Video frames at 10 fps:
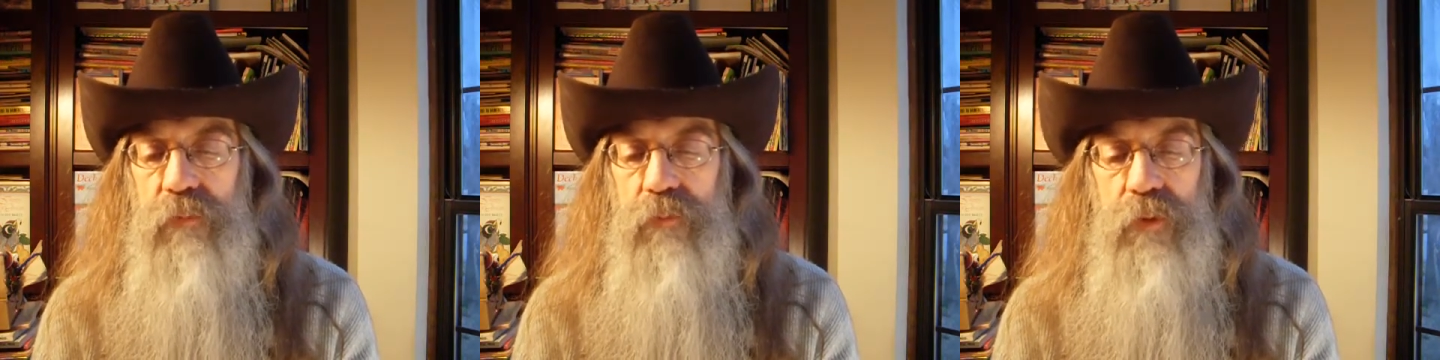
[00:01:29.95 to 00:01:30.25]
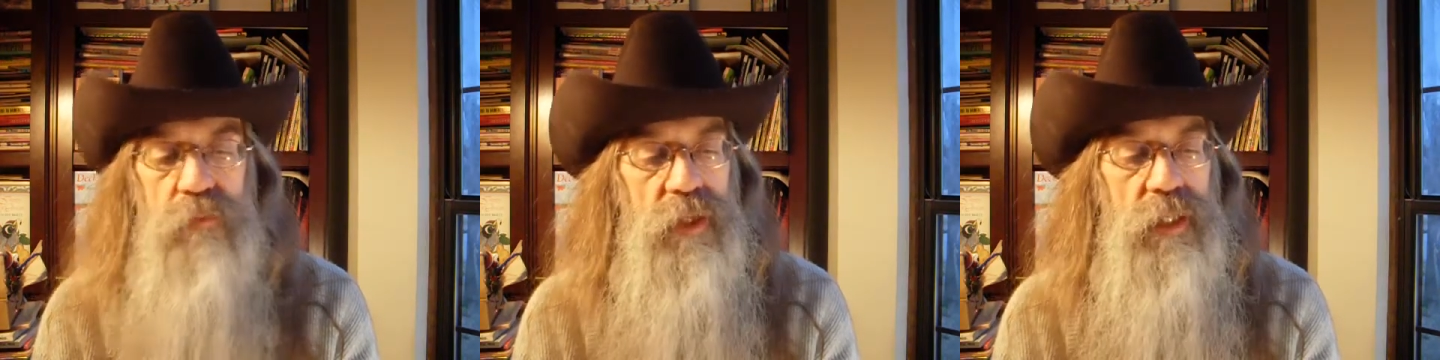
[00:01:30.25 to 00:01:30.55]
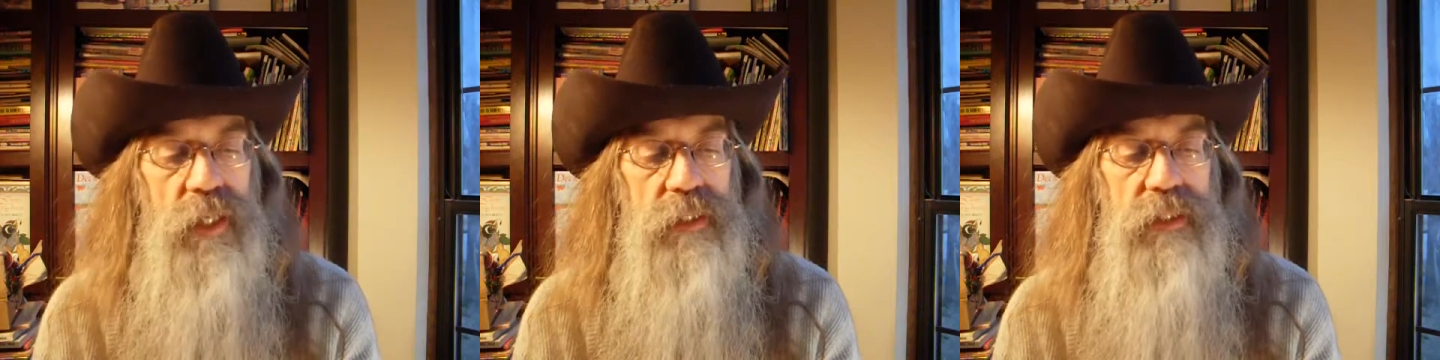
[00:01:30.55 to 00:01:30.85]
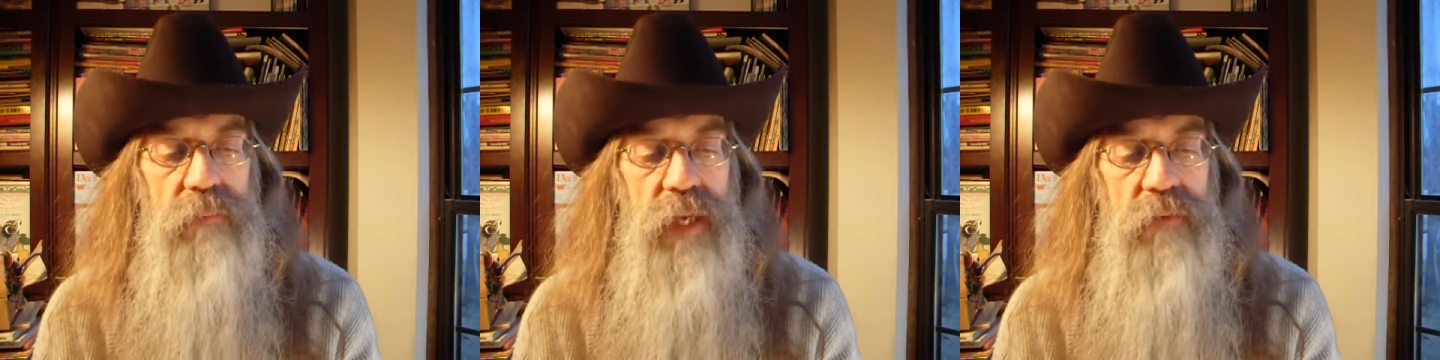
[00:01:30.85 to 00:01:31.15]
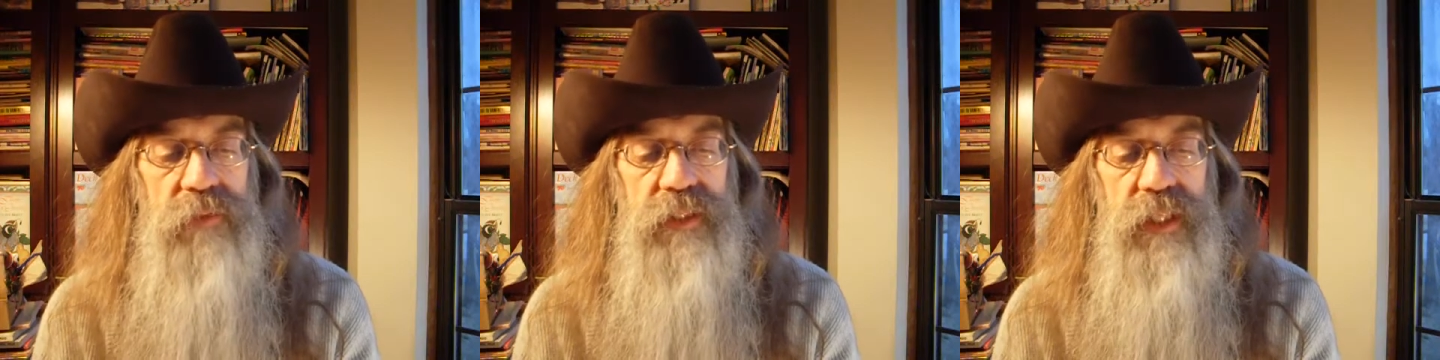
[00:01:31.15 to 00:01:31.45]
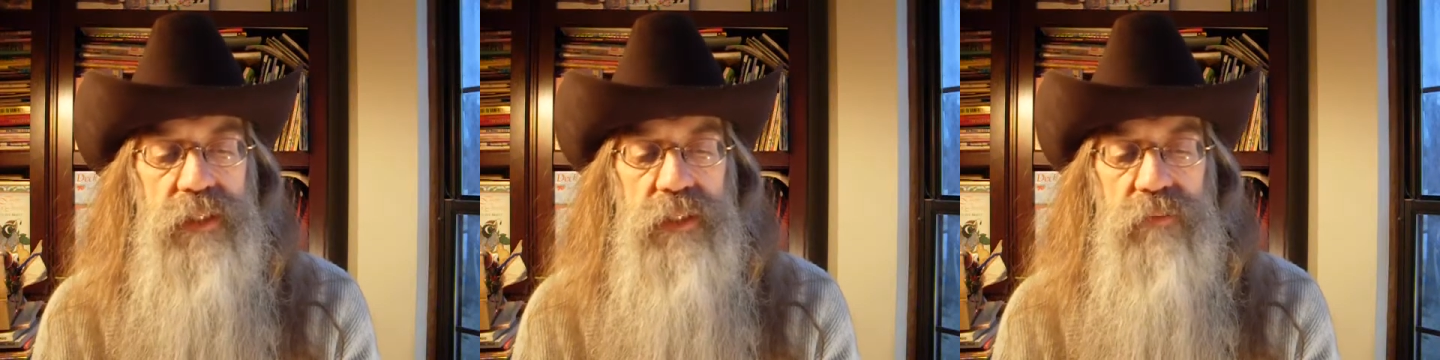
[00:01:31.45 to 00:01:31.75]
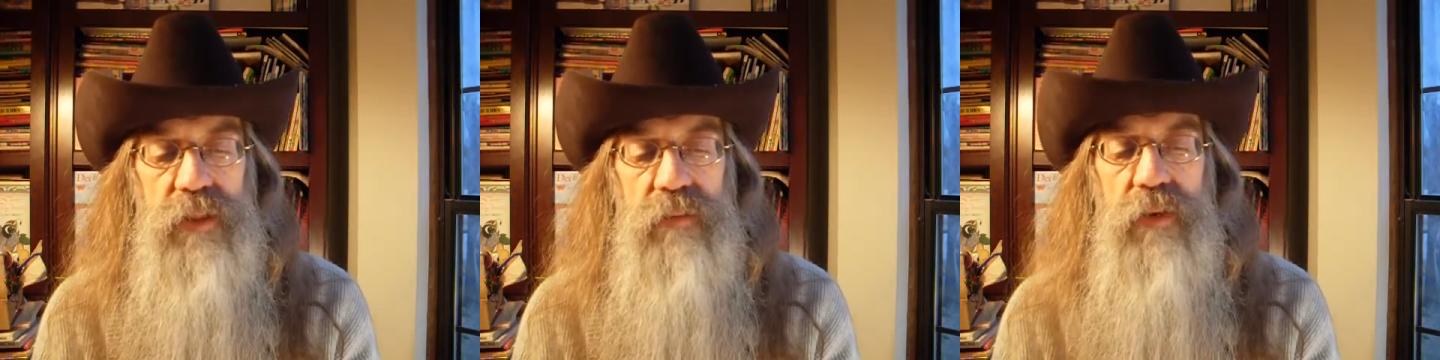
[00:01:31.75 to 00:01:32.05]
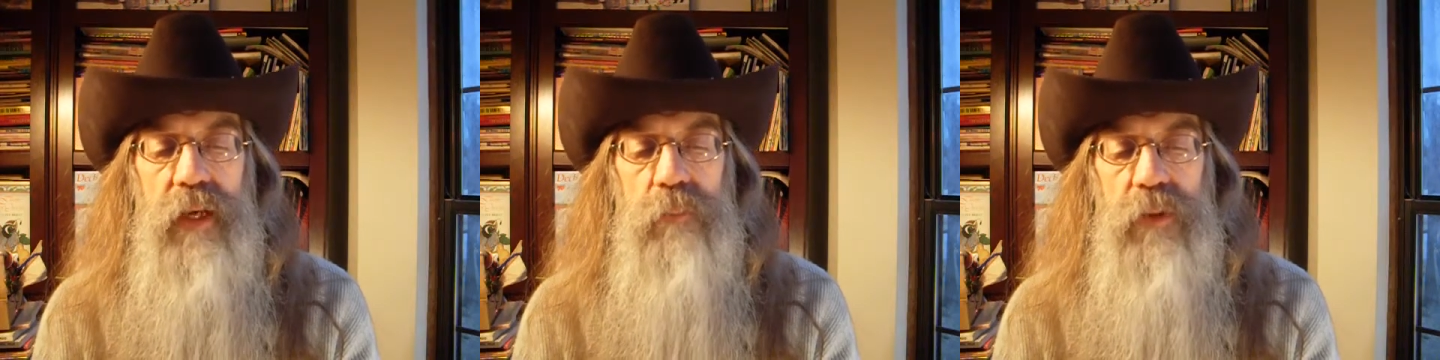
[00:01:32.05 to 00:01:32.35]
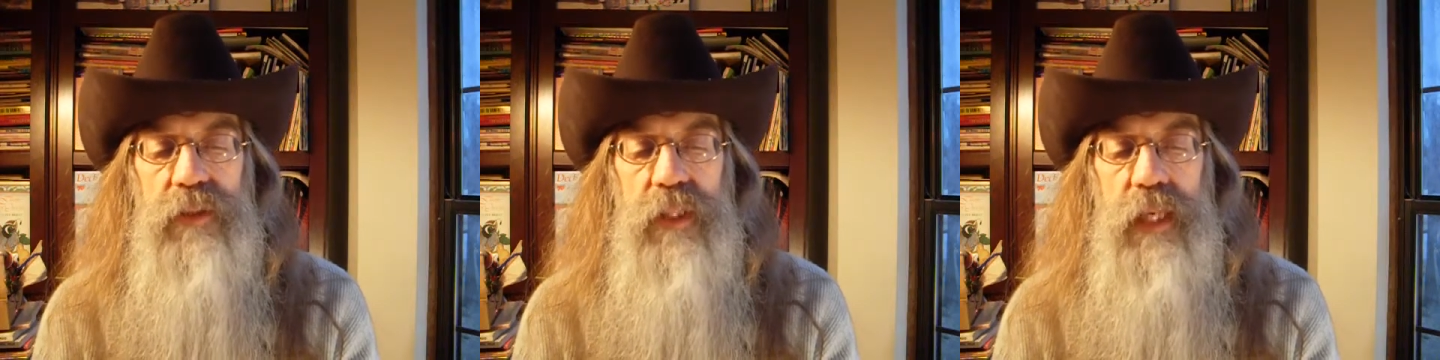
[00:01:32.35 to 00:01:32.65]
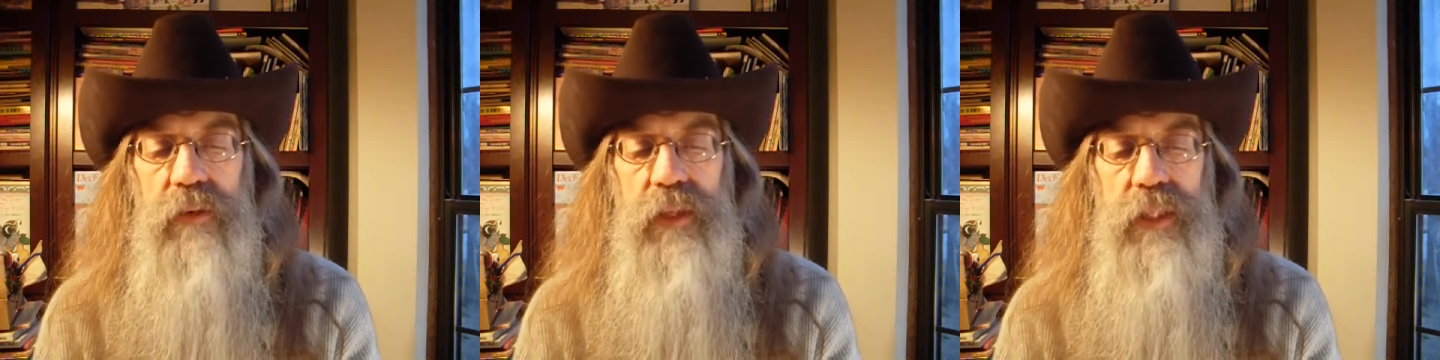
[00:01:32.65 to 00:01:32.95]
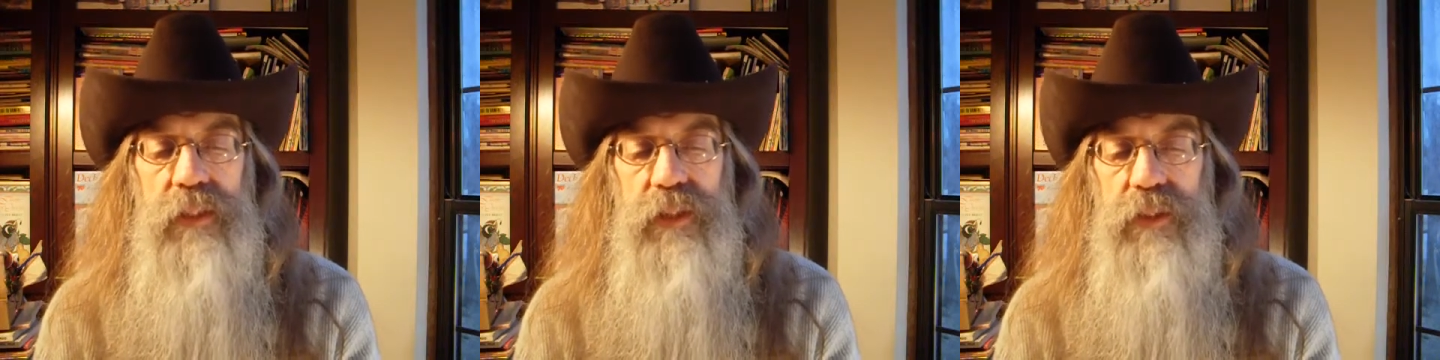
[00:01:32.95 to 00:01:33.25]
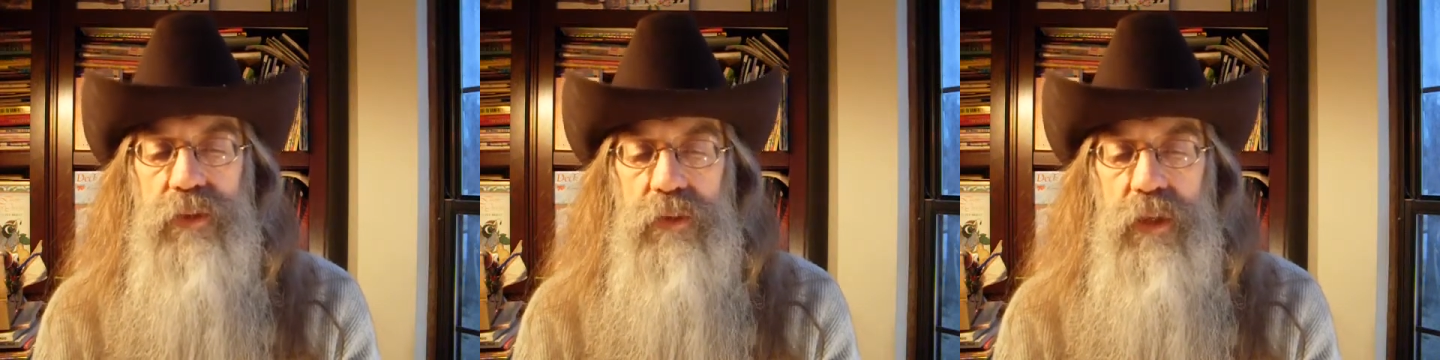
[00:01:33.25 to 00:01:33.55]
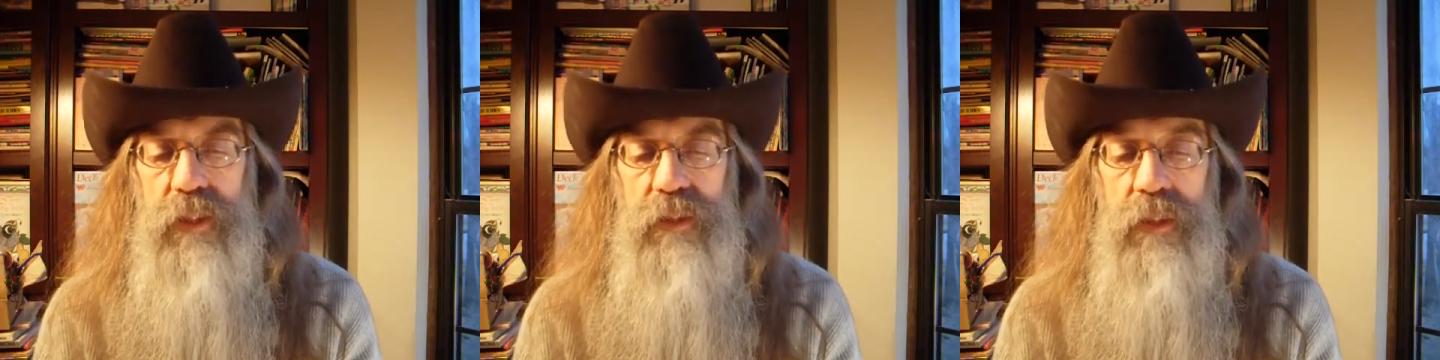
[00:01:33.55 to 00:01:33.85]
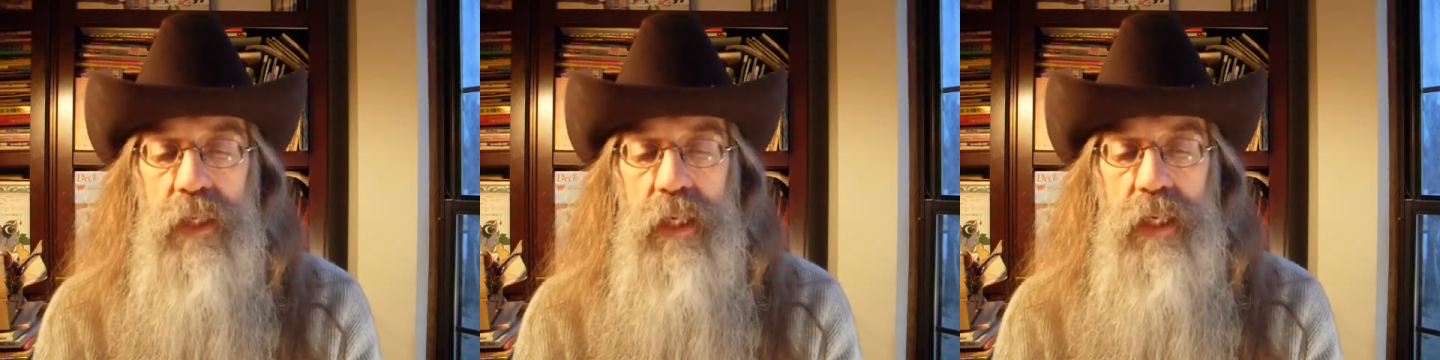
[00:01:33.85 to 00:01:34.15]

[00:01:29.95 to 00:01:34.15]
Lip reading: if we realize the manifestation of the divine personality in Jesus Christ